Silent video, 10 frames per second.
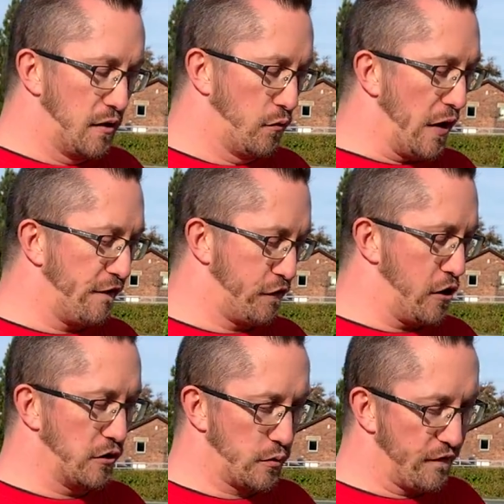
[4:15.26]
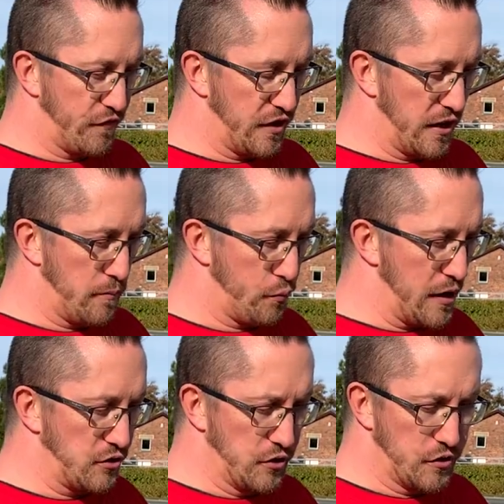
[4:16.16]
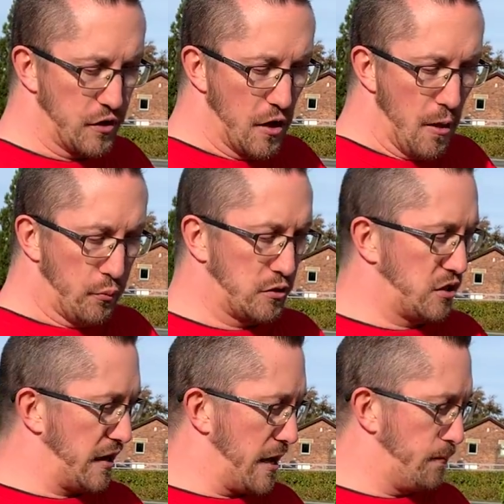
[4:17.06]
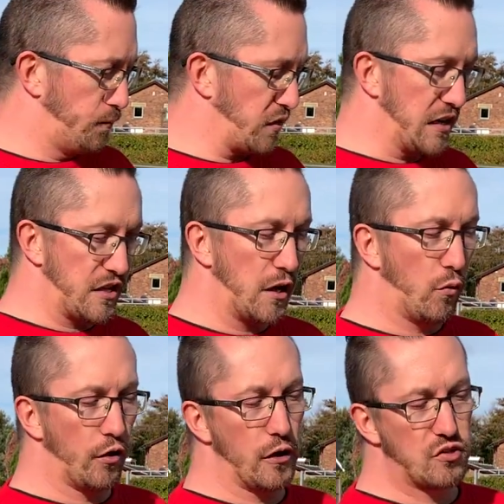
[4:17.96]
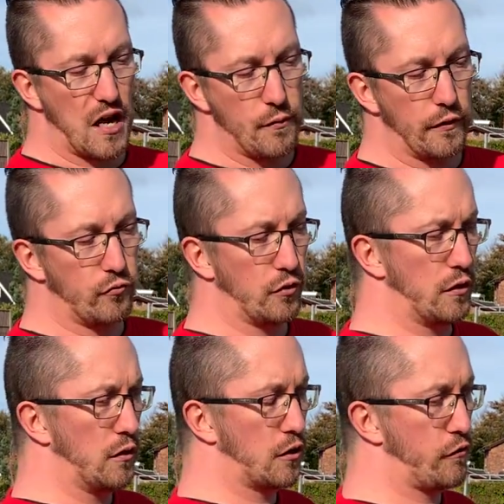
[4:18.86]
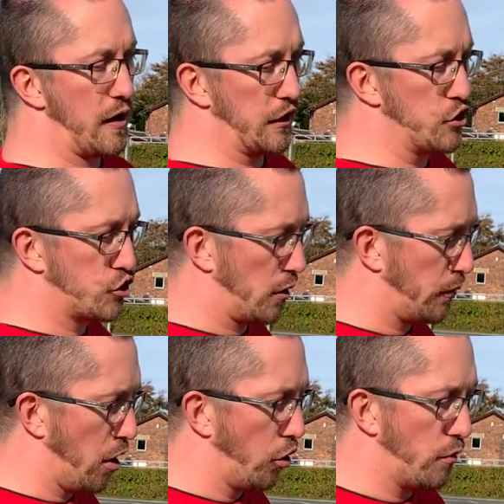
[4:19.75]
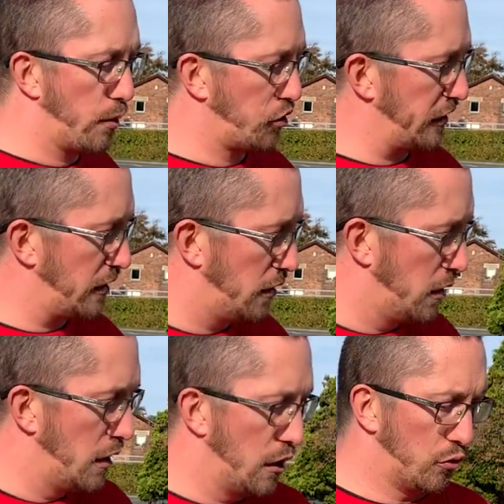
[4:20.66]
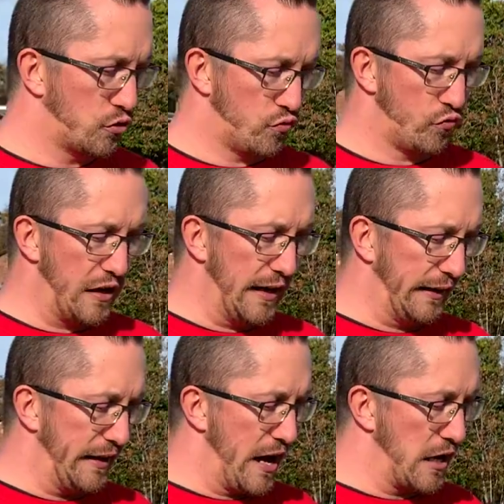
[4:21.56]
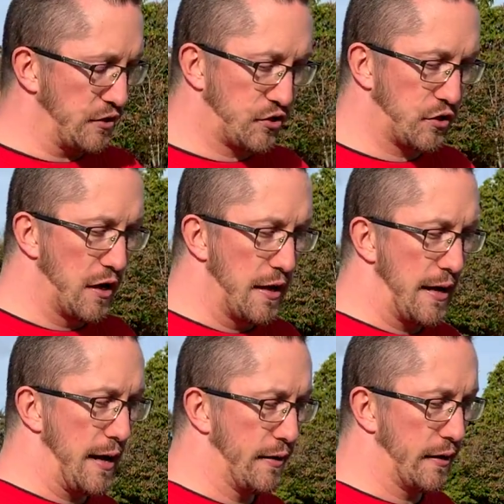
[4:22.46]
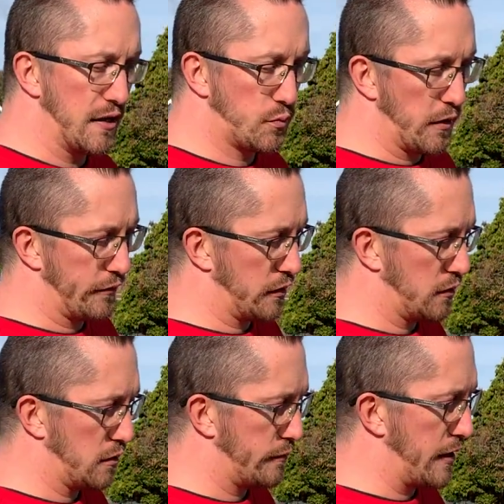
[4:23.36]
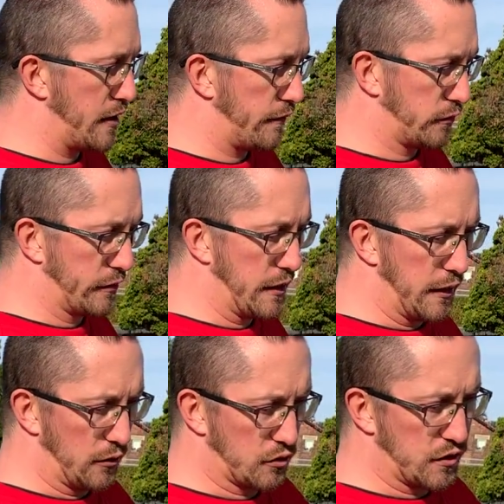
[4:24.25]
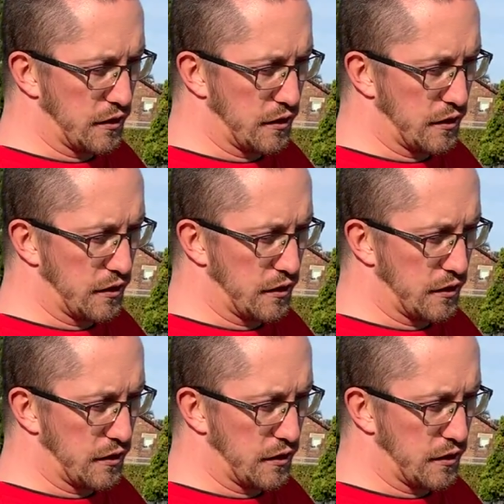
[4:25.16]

went for it, always went for the Imprezas. But I tell you what though, Tamiya have done a cracking job on the body, looks really nice. And it's a bit of a red devil, really. It looks